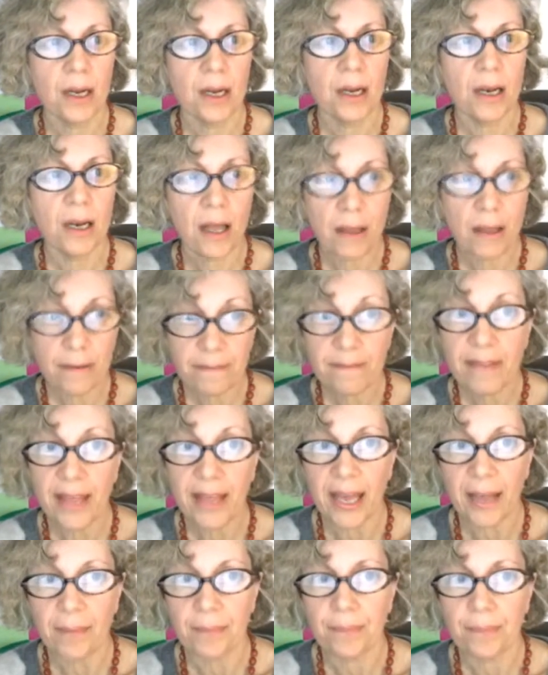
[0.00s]
Love,
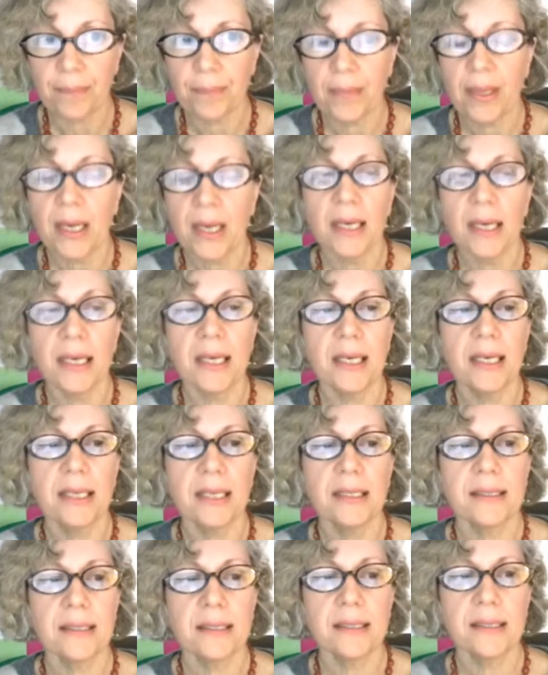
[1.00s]
then,
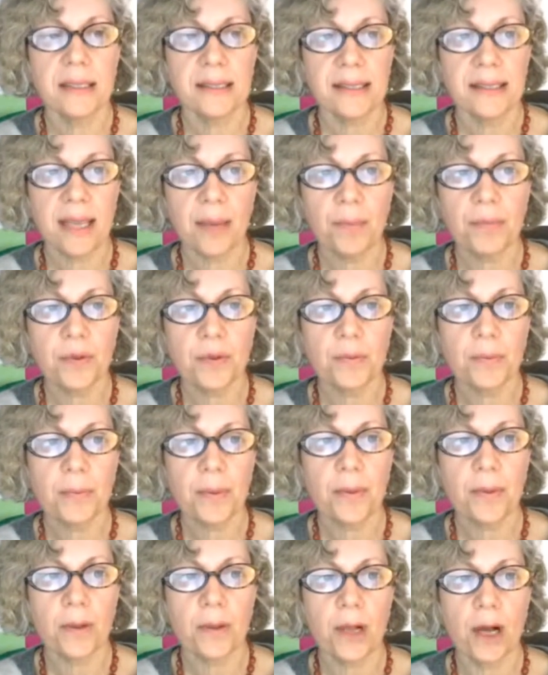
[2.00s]
is an
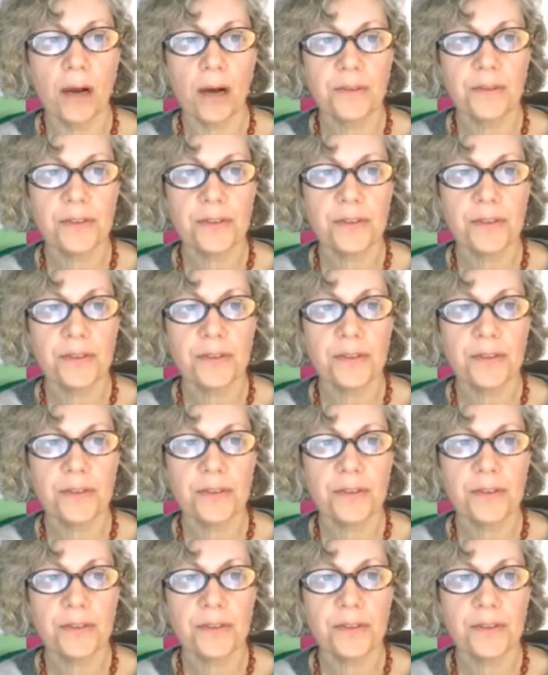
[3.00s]
example of